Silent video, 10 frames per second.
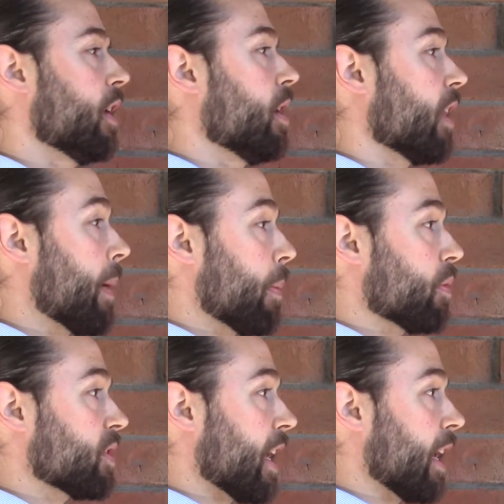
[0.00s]
A lot of people
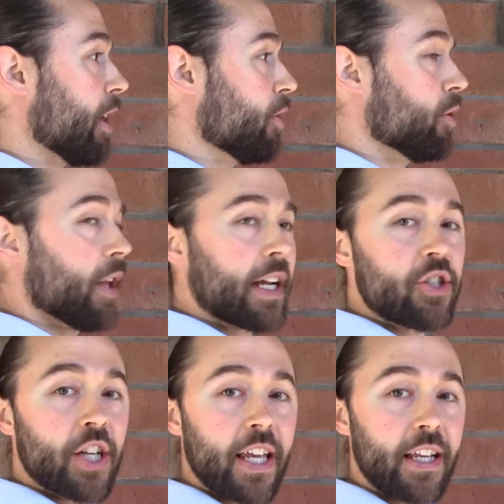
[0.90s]
say, you know, do it like a
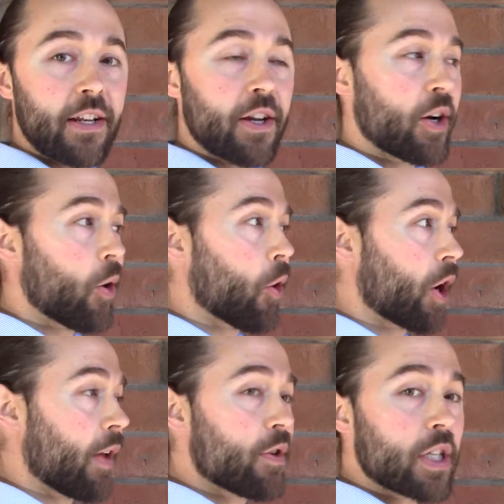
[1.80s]
chicken or
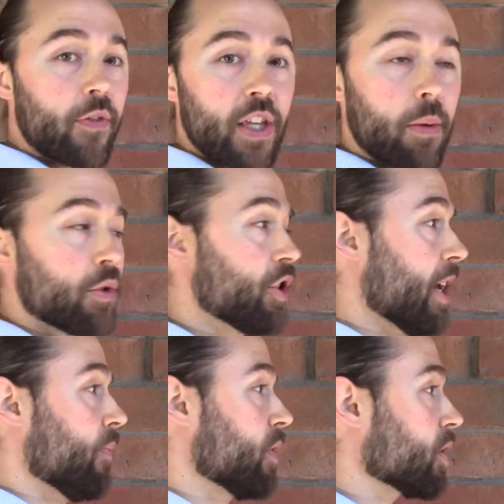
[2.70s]
give yourself a double
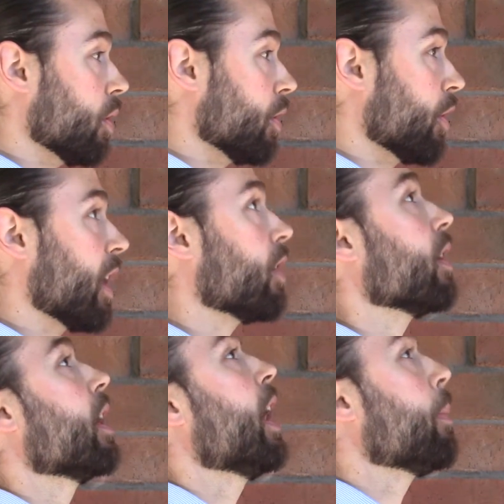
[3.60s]
chin. So you're not
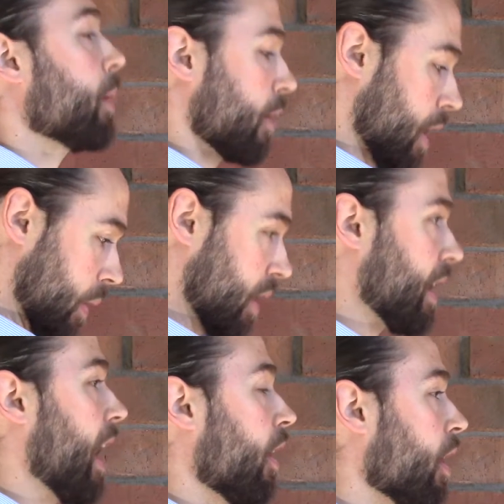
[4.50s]
going up and you're not going
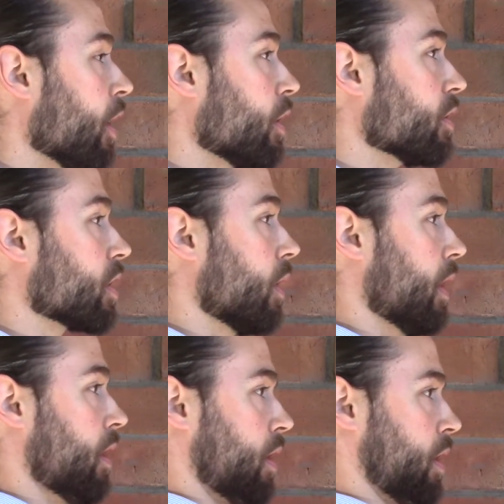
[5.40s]
down. You're just
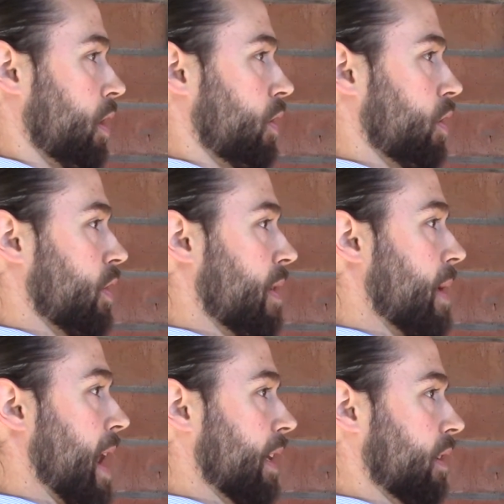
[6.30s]
going straight
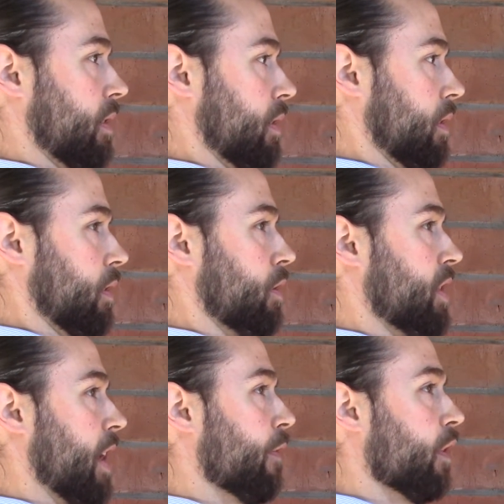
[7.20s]
back. Hold
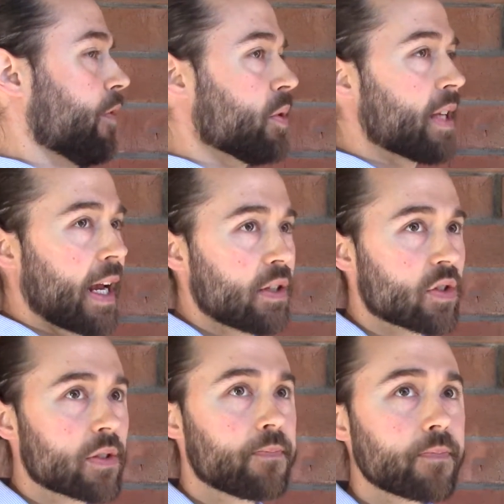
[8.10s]
that for a few seconds.